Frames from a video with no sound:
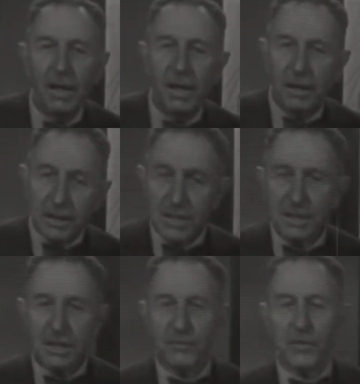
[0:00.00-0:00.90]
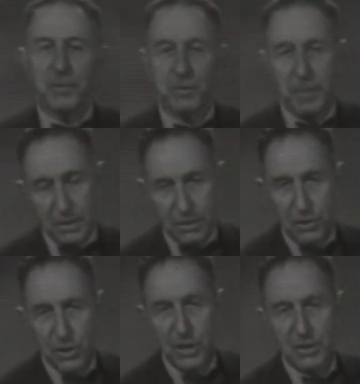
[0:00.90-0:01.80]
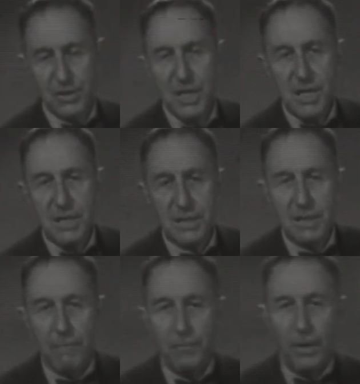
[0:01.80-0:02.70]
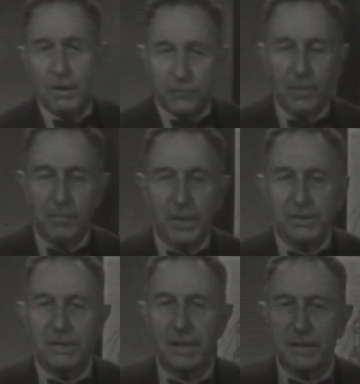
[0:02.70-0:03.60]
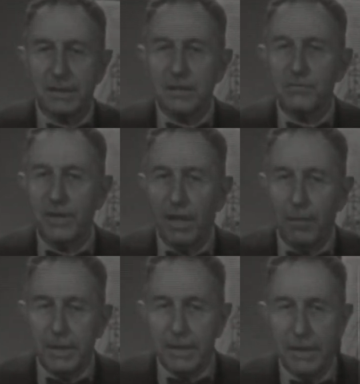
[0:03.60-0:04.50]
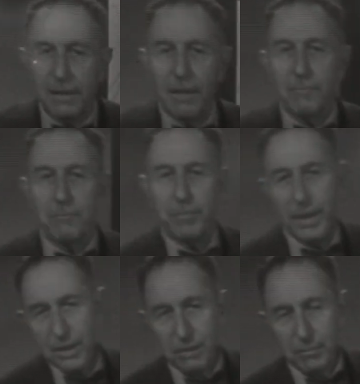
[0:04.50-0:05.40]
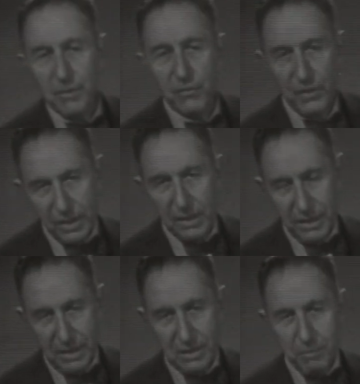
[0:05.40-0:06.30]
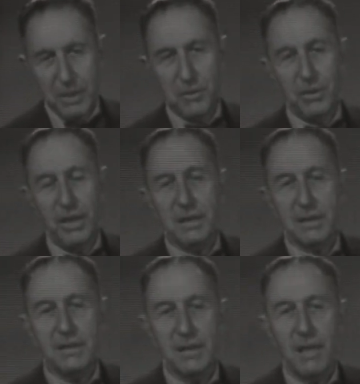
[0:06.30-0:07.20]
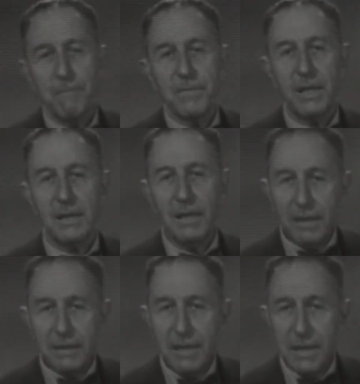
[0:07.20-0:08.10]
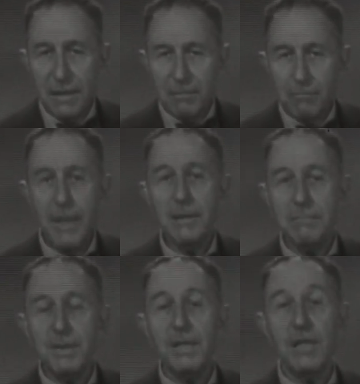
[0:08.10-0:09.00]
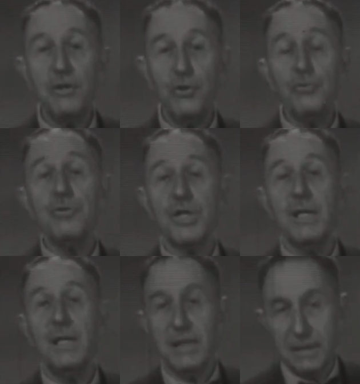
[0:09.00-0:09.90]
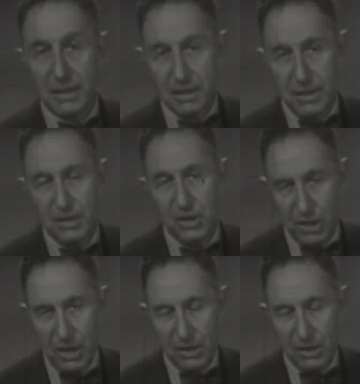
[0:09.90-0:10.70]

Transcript: Reasoning from sparks such as these and from other electric phenomena, Benjamin Franklin speculated that lightning might be a huge electric discharge.